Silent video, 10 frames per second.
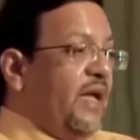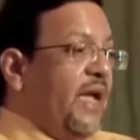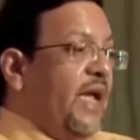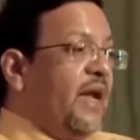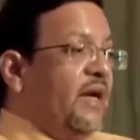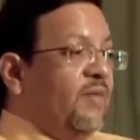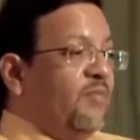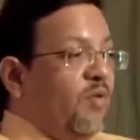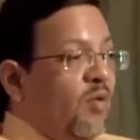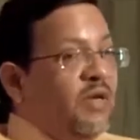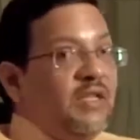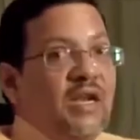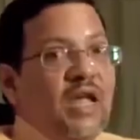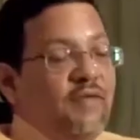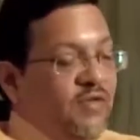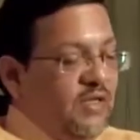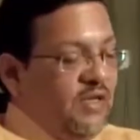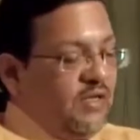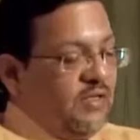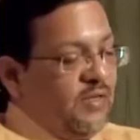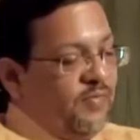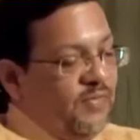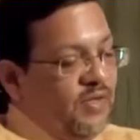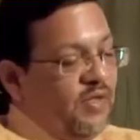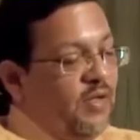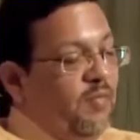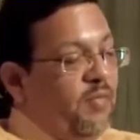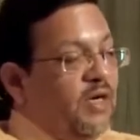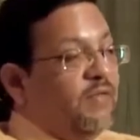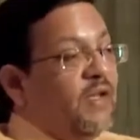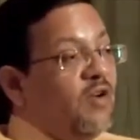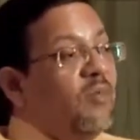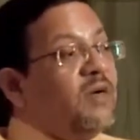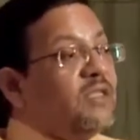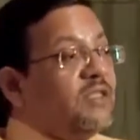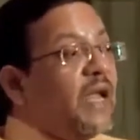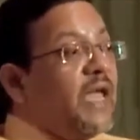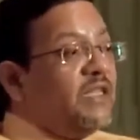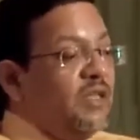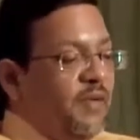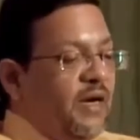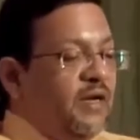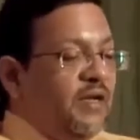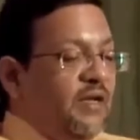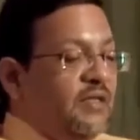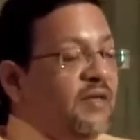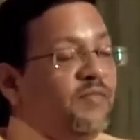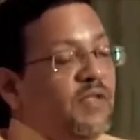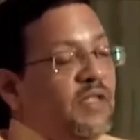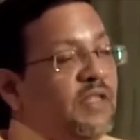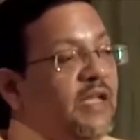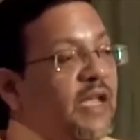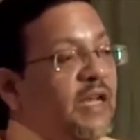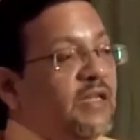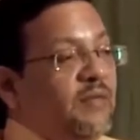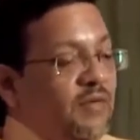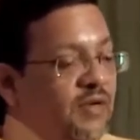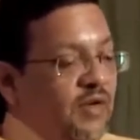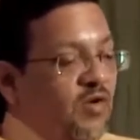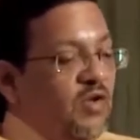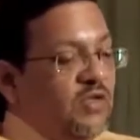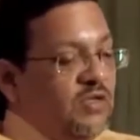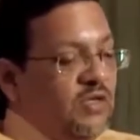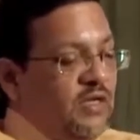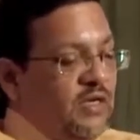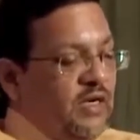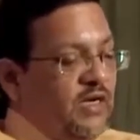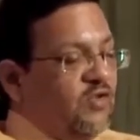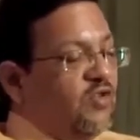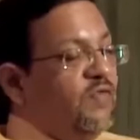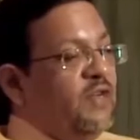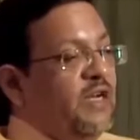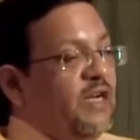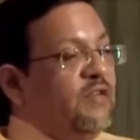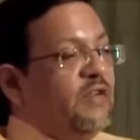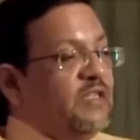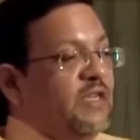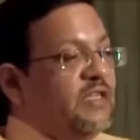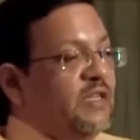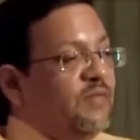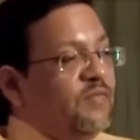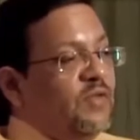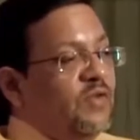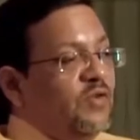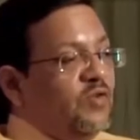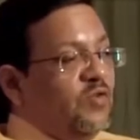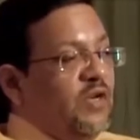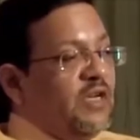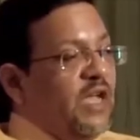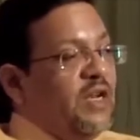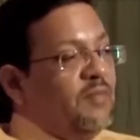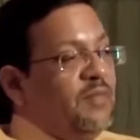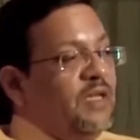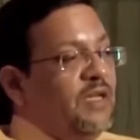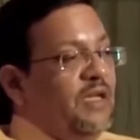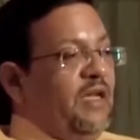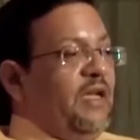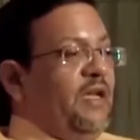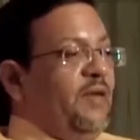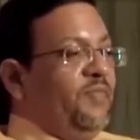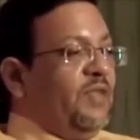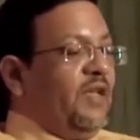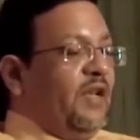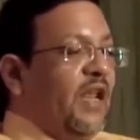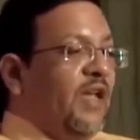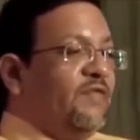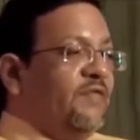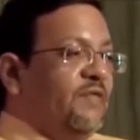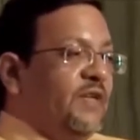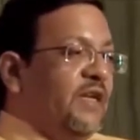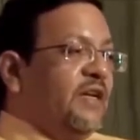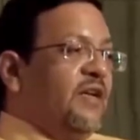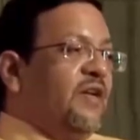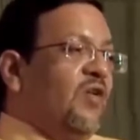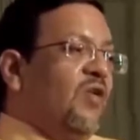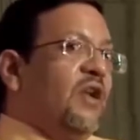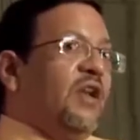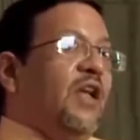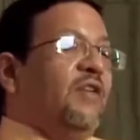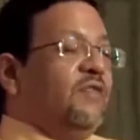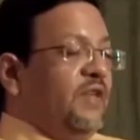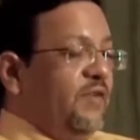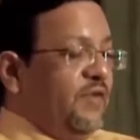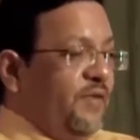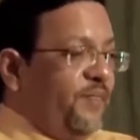and probably the life on the Earth. But if a comet strikes the planet Earth, they can cause catastrophe and devastation. So, it can be a life taker or a life giver.